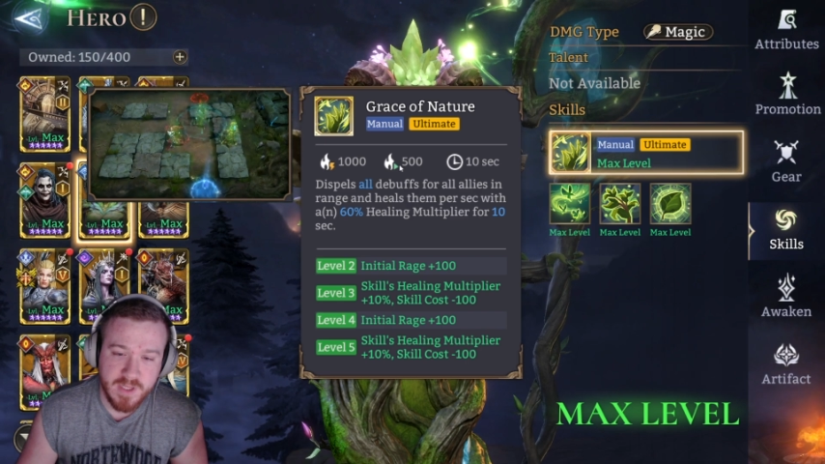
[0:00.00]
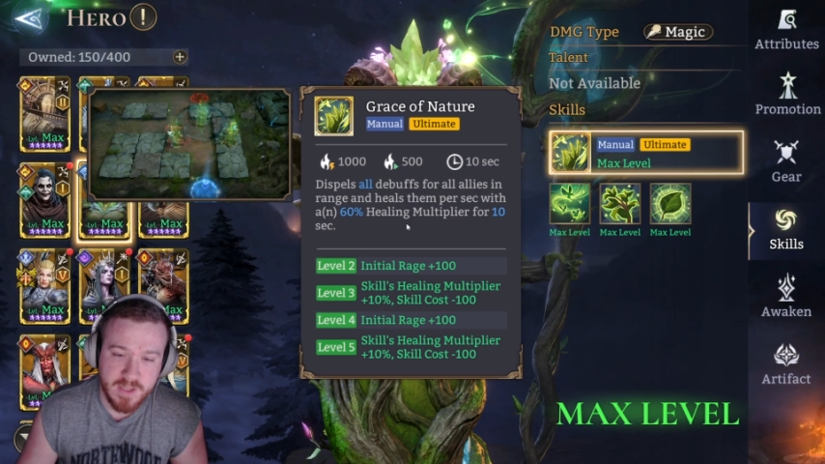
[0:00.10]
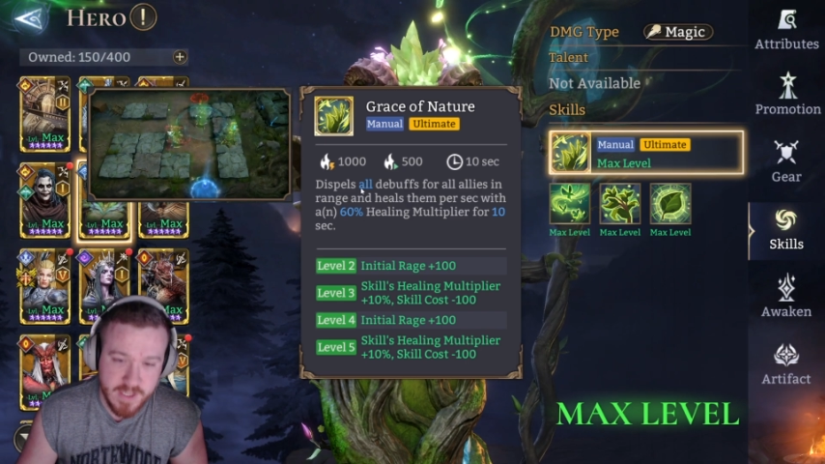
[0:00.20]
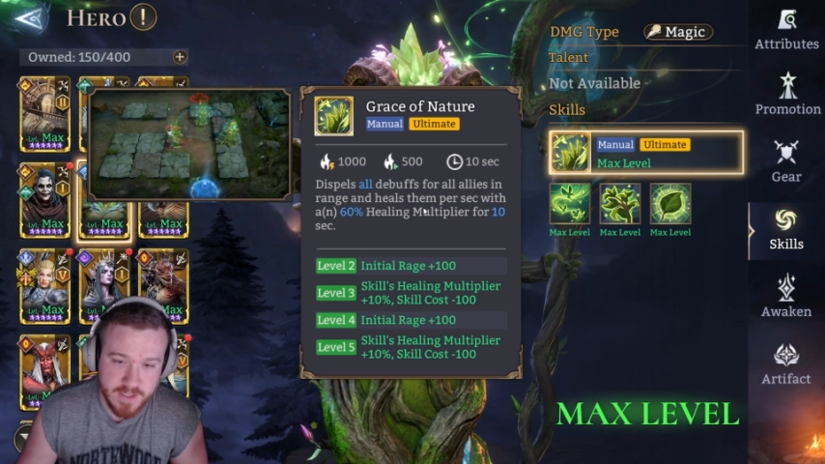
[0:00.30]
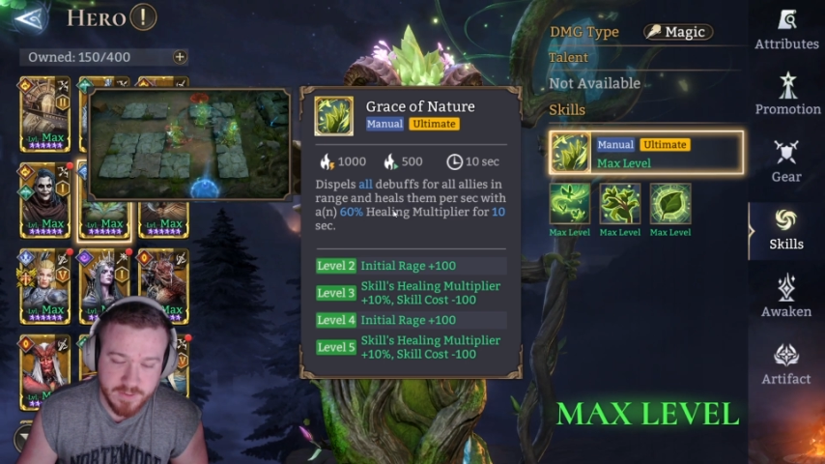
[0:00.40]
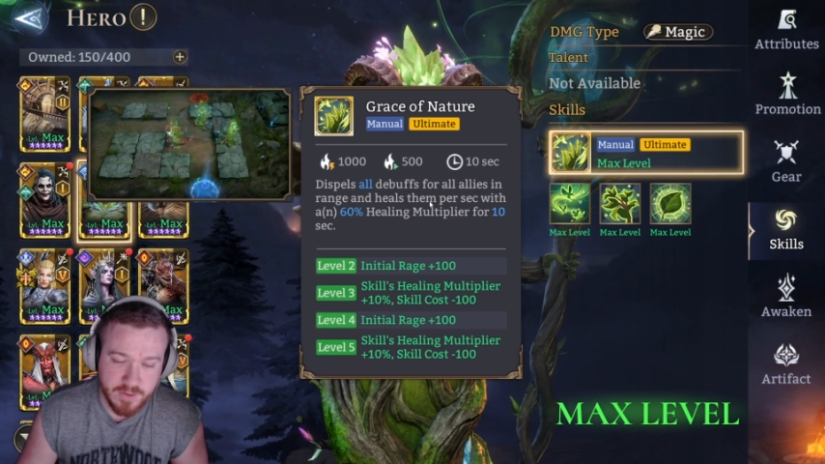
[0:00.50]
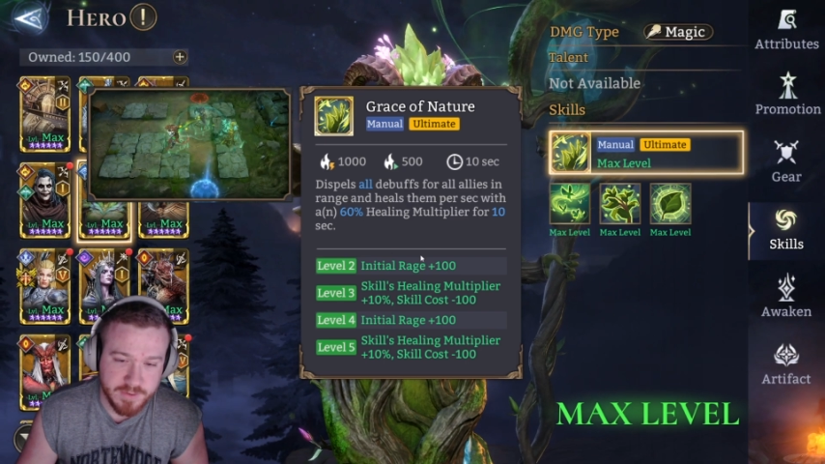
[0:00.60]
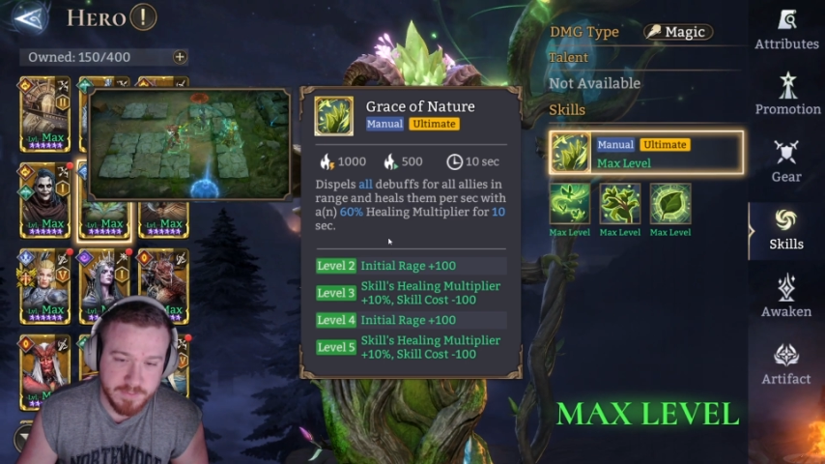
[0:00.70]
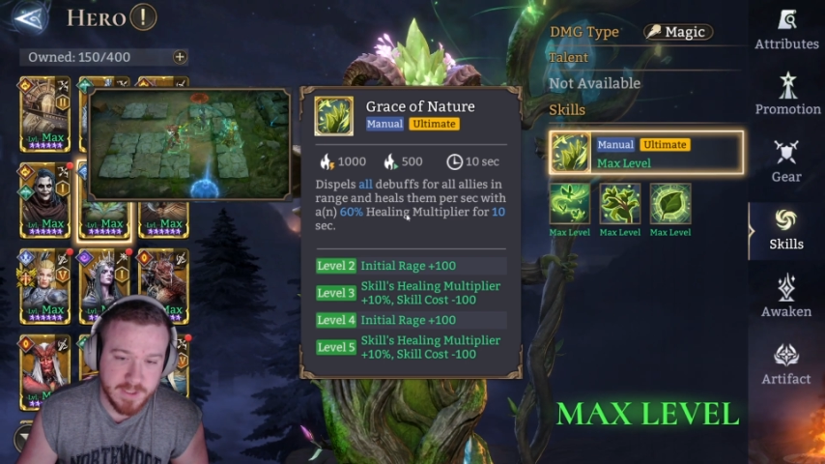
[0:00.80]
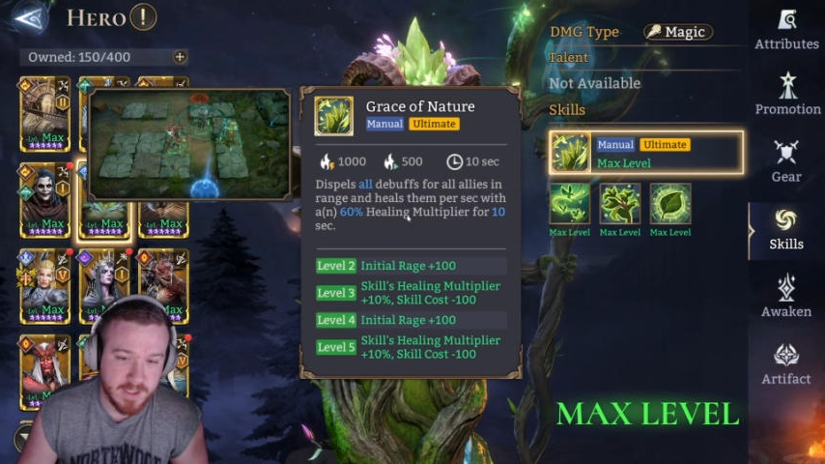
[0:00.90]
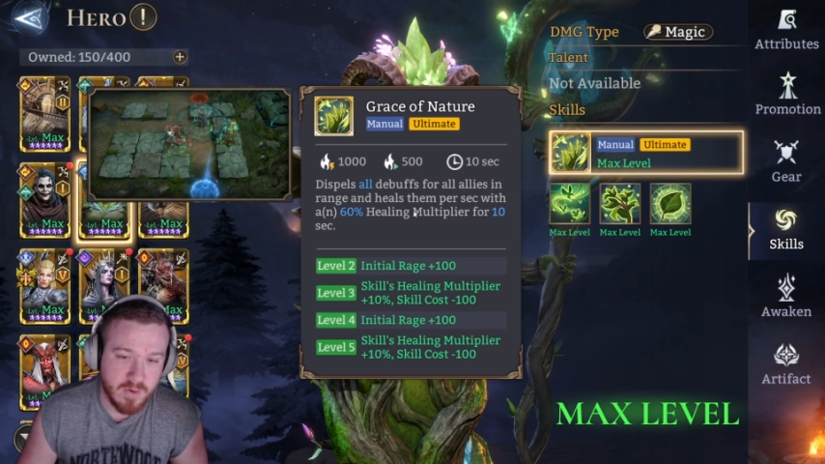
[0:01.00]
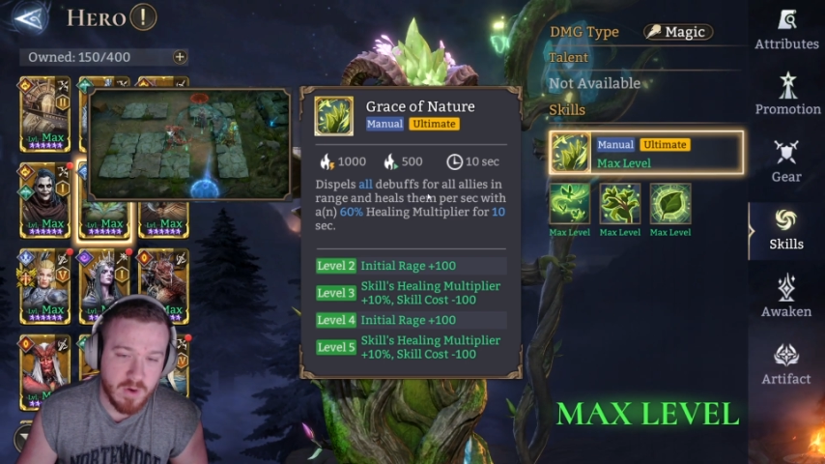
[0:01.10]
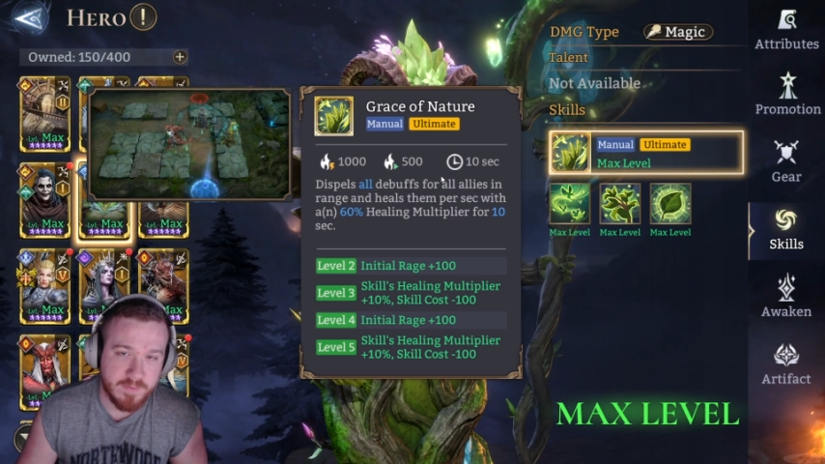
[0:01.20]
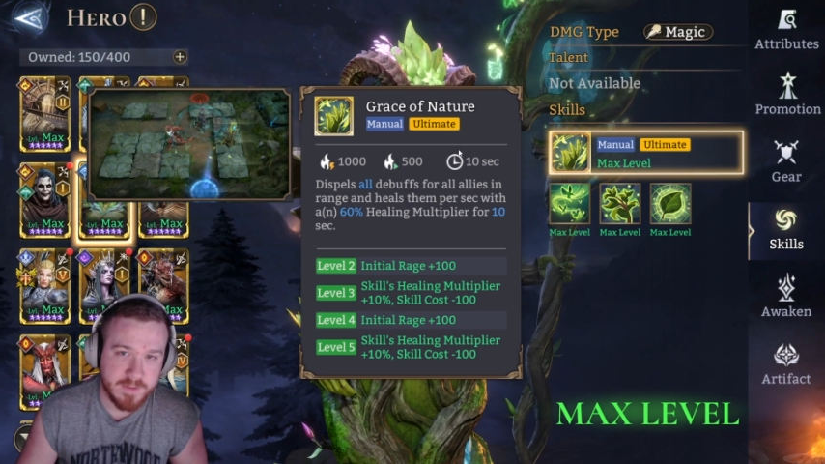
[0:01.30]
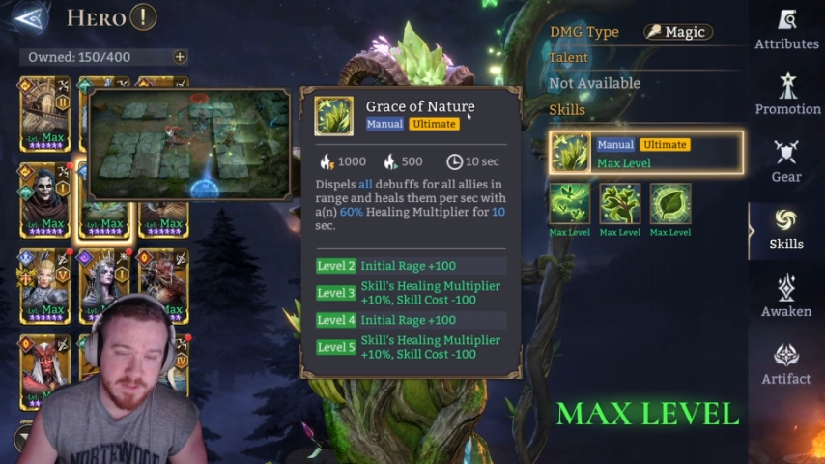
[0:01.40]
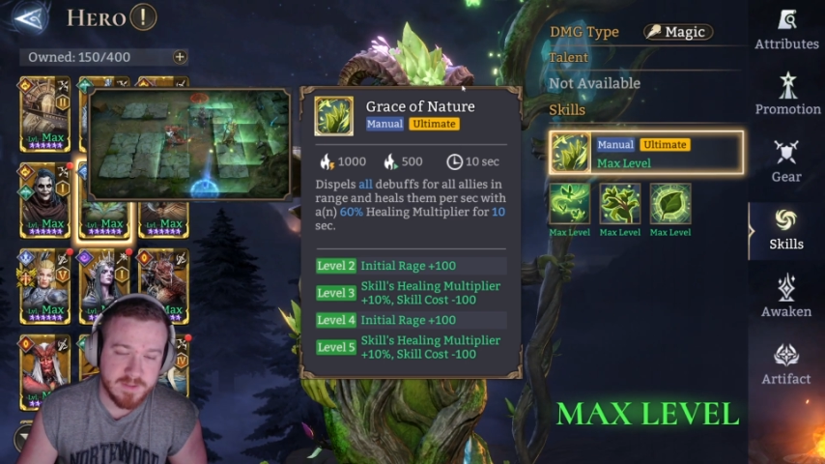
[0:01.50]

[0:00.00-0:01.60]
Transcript: this ultimate can go off at the